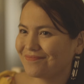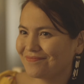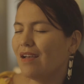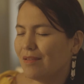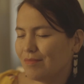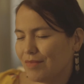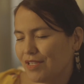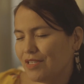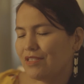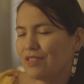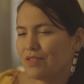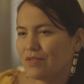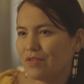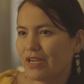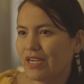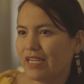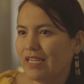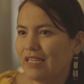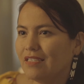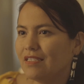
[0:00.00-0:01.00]
I'm a
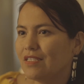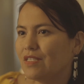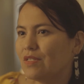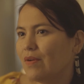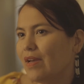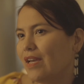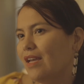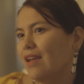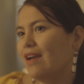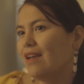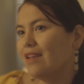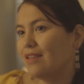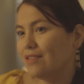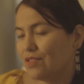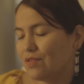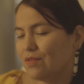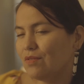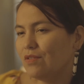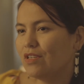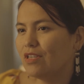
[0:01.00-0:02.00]
historian, so I
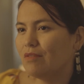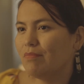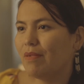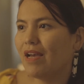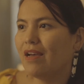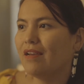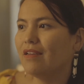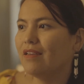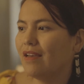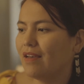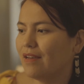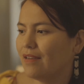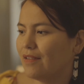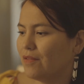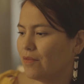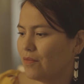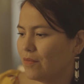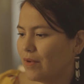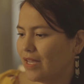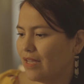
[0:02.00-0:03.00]
do look back
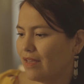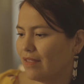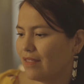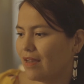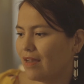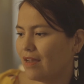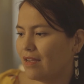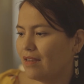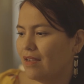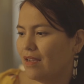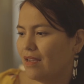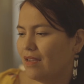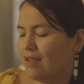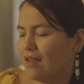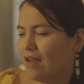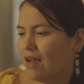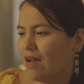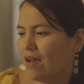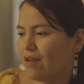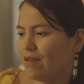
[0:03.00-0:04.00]
at the way that
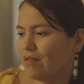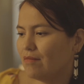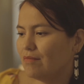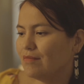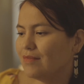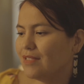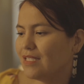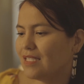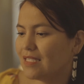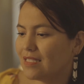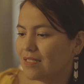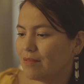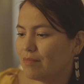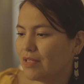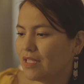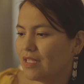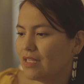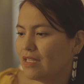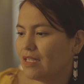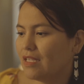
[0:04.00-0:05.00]

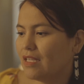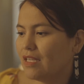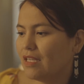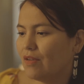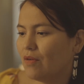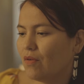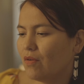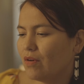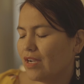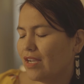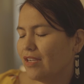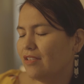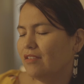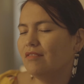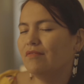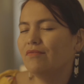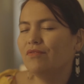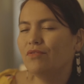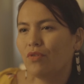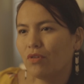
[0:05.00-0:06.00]
disability or kind
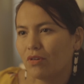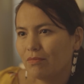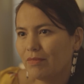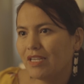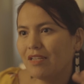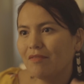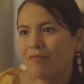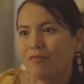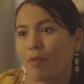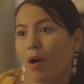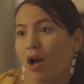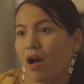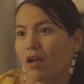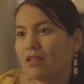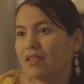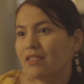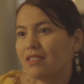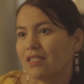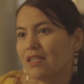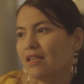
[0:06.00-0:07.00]
of normative
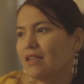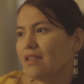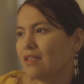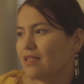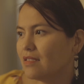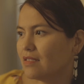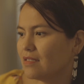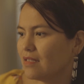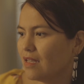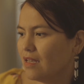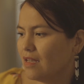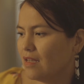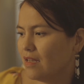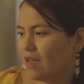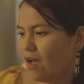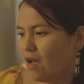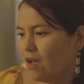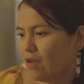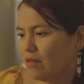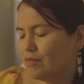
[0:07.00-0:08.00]
politics
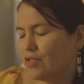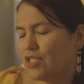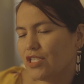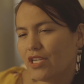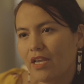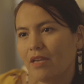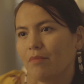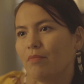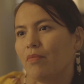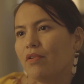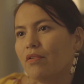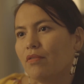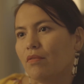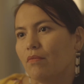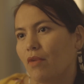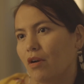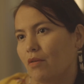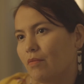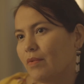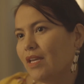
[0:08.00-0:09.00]
shape
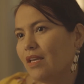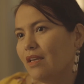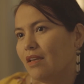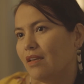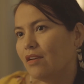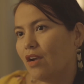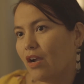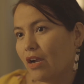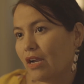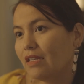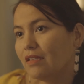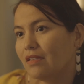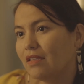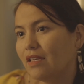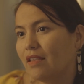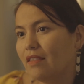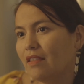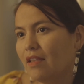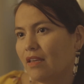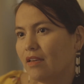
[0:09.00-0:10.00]
what we
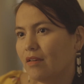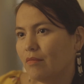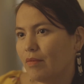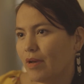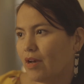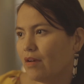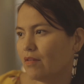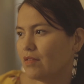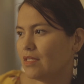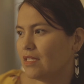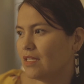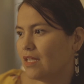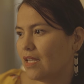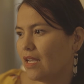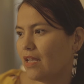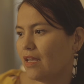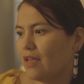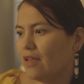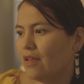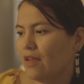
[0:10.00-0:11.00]
currently think about
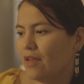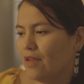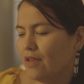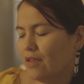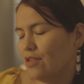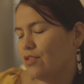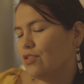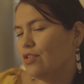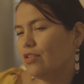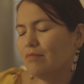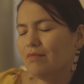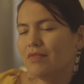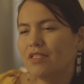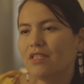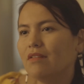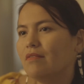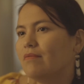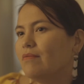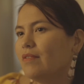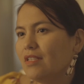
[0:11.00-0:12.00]
today in terms
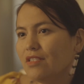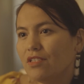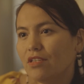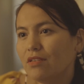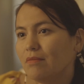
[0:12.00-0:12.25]
of